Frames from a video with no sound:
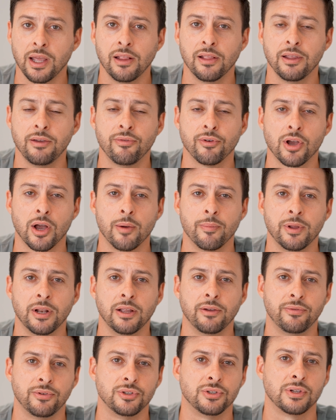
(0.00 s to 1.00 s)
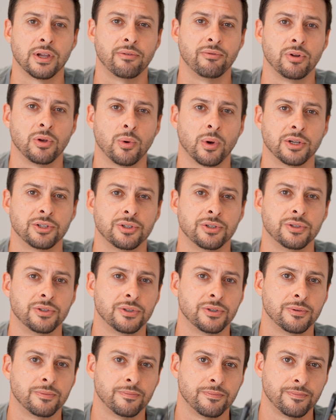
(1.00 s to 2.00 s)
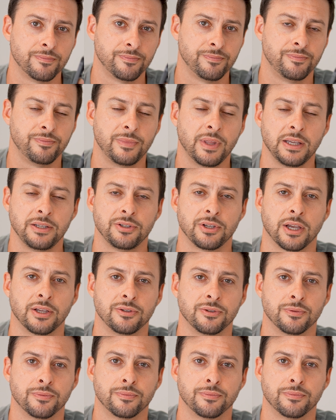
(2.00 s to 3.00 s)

and leave a comment if you just have any questions. Thanks, guys.